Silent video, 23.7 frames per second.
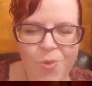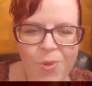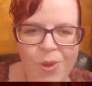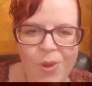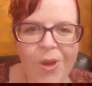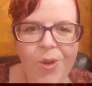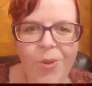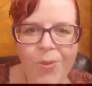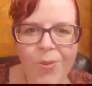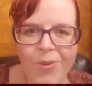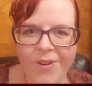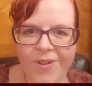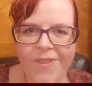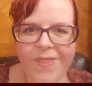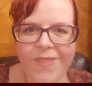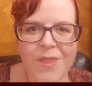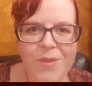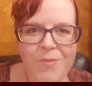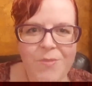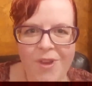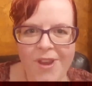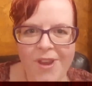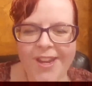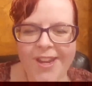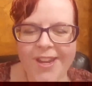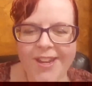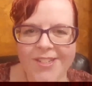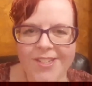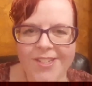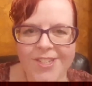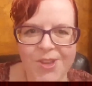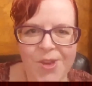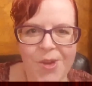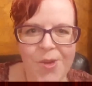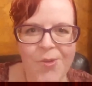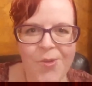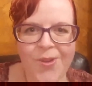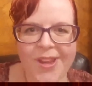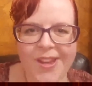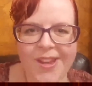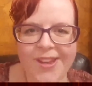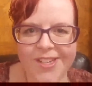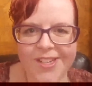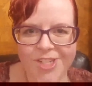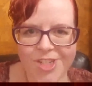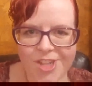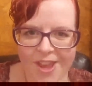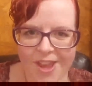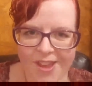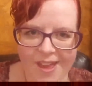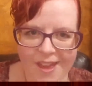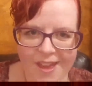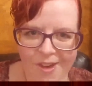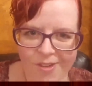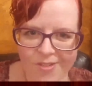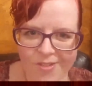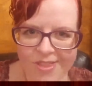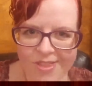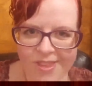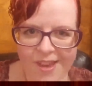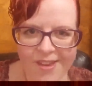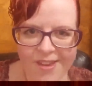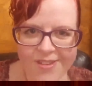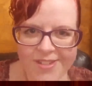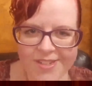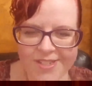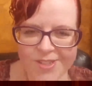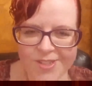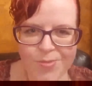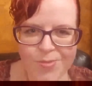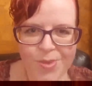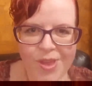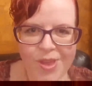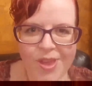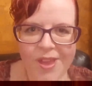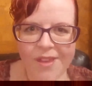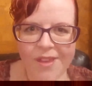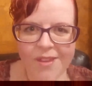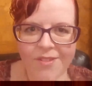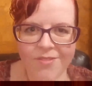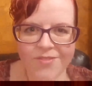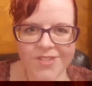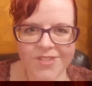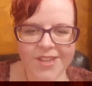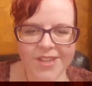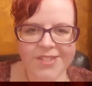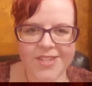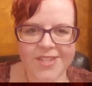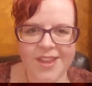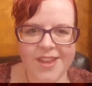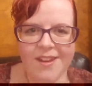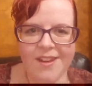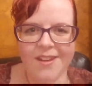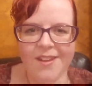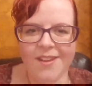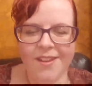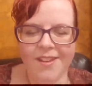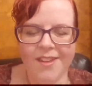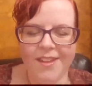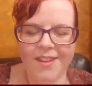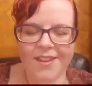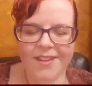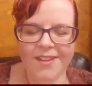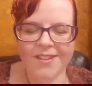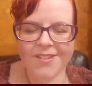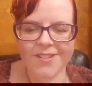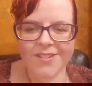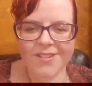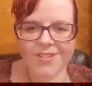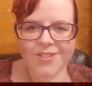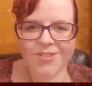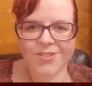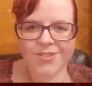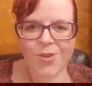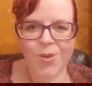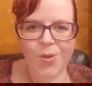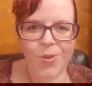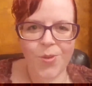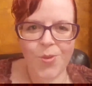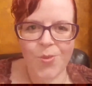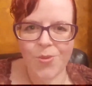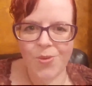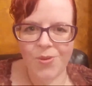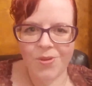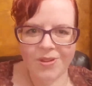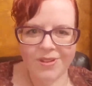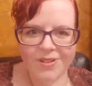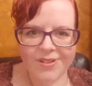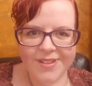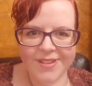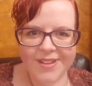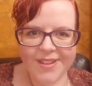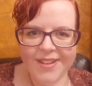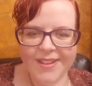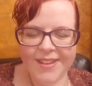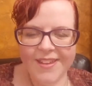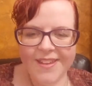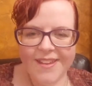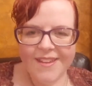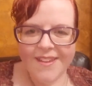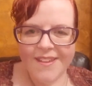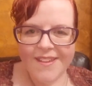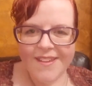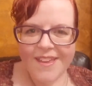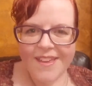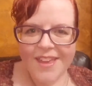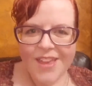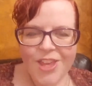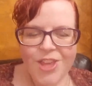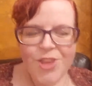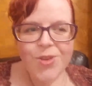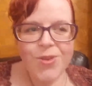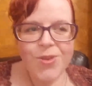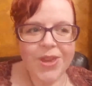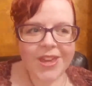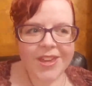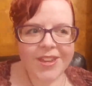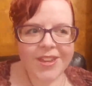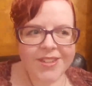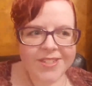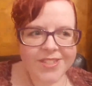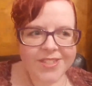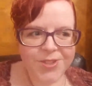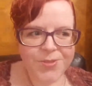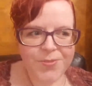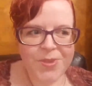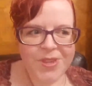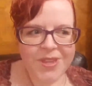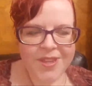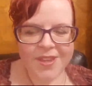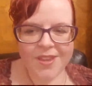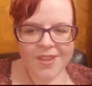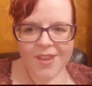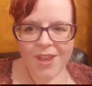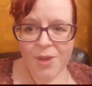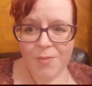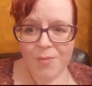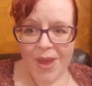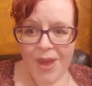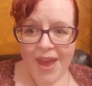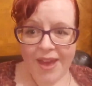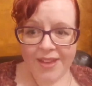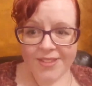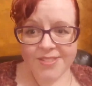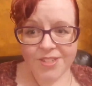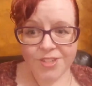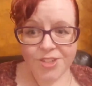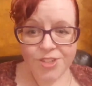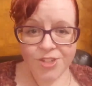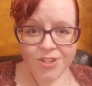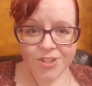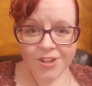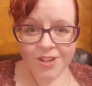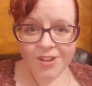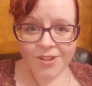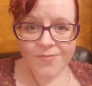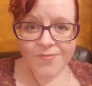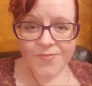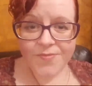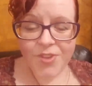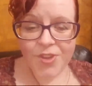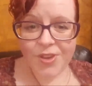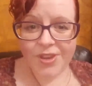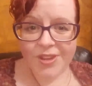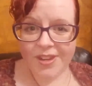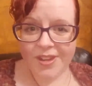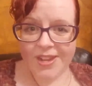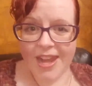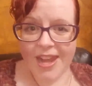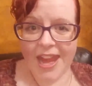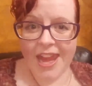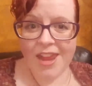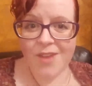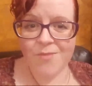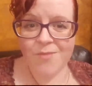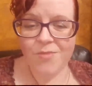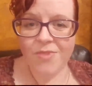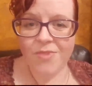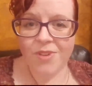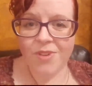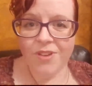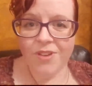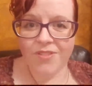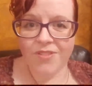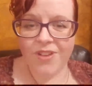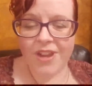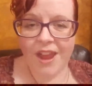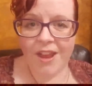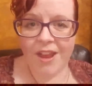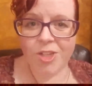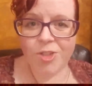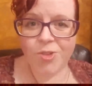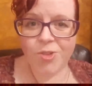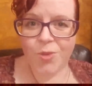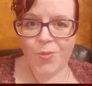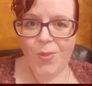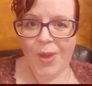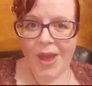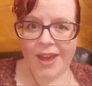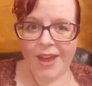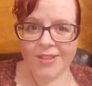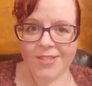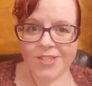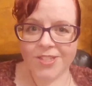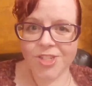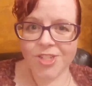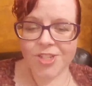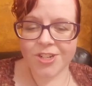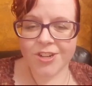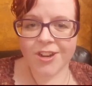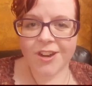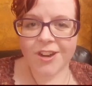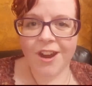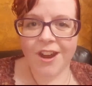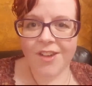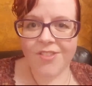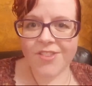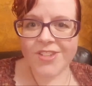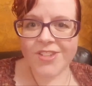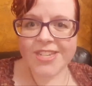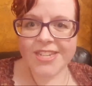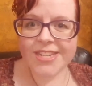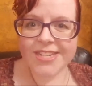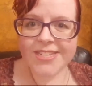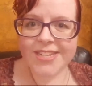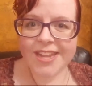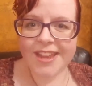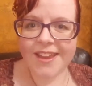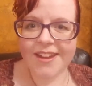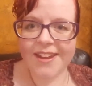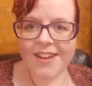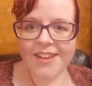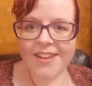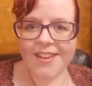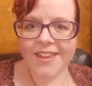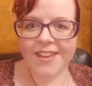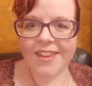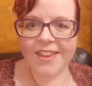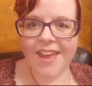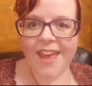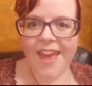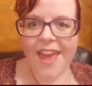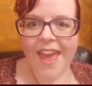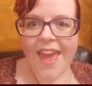Well worth the money to go in and check out that display of Titanic. It is so cool. You get to be a passenger. You get a name of an actual passenger on the Titanic.